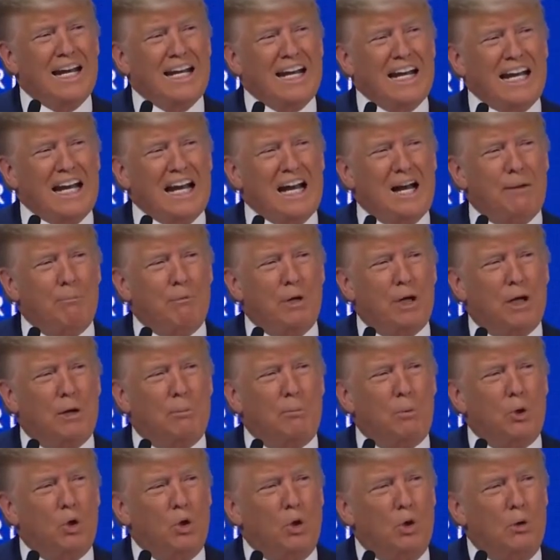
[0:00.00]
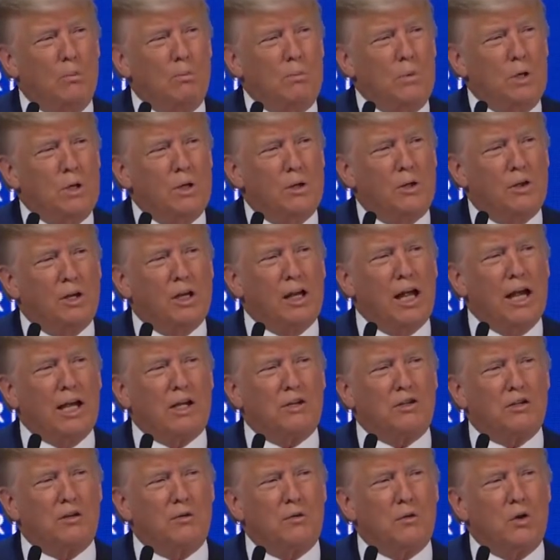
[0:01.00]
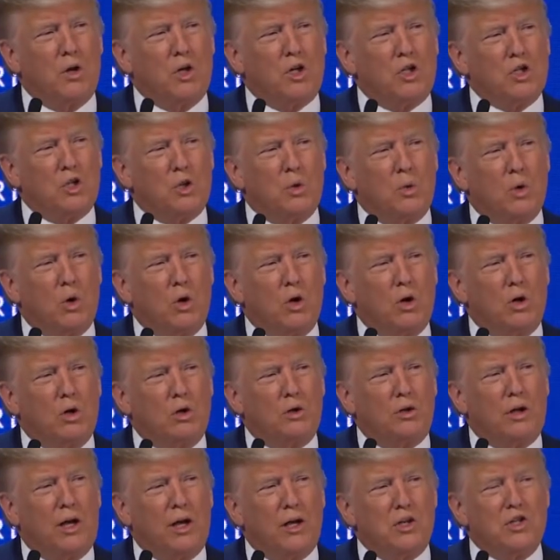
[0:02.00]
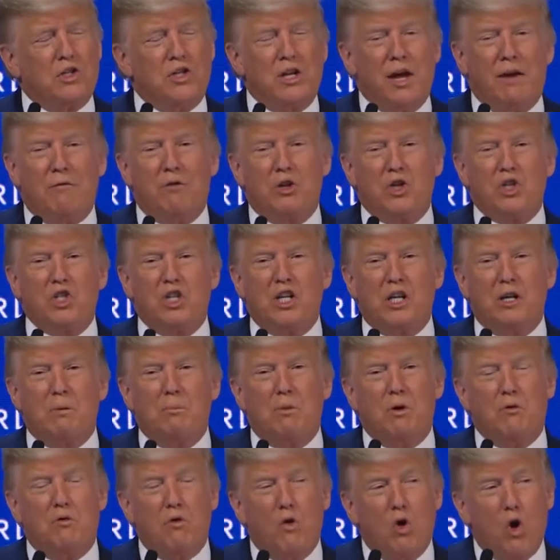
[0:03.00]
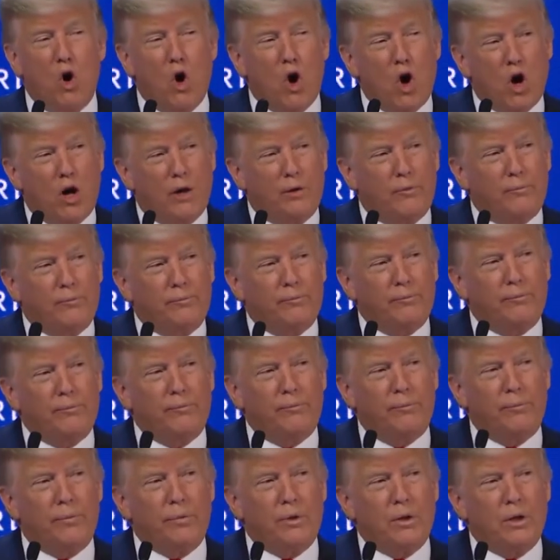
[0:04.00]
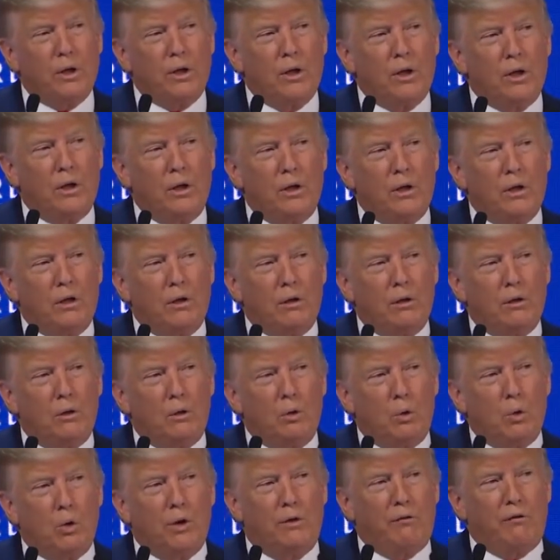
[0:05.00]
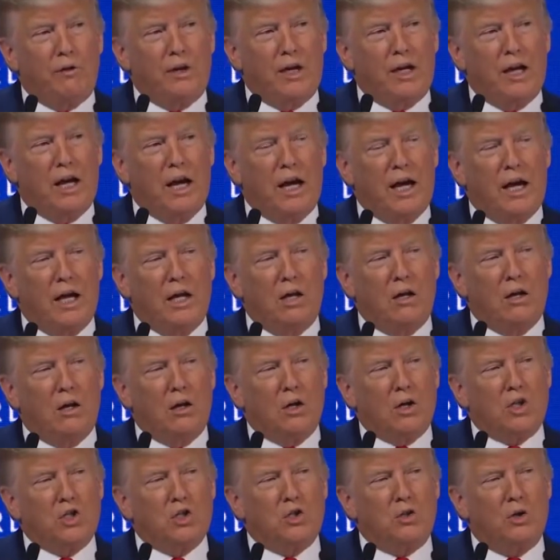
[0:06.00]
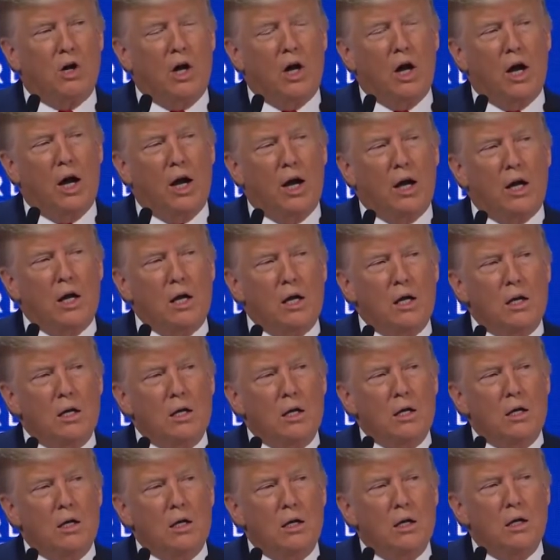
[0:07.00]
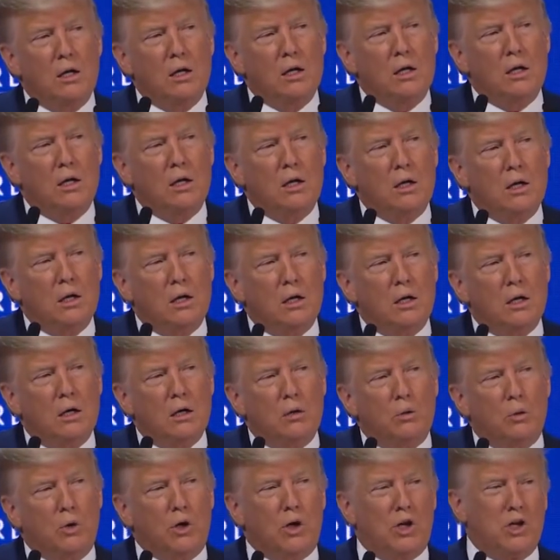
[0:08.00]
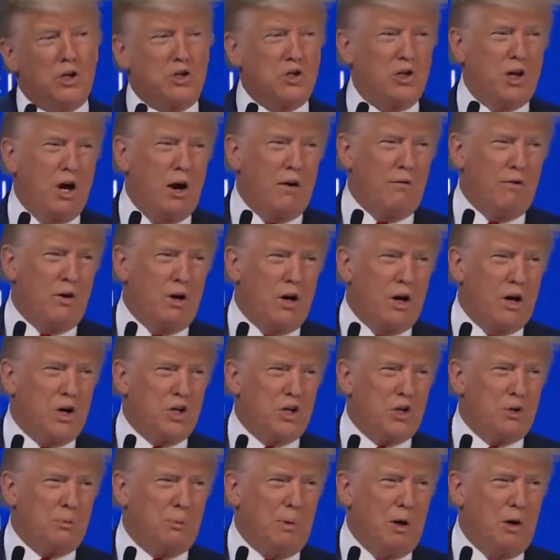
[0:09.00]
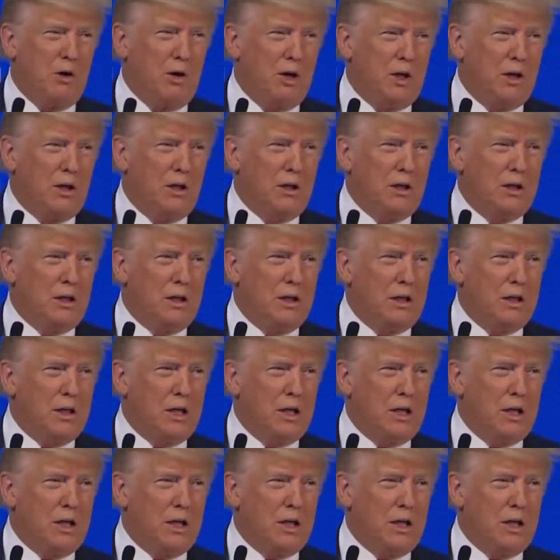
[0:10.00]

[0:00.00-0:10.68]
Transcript: an economic boom, the likes of which the world has never seen before. We've regained our stride, rediscovered our spirit,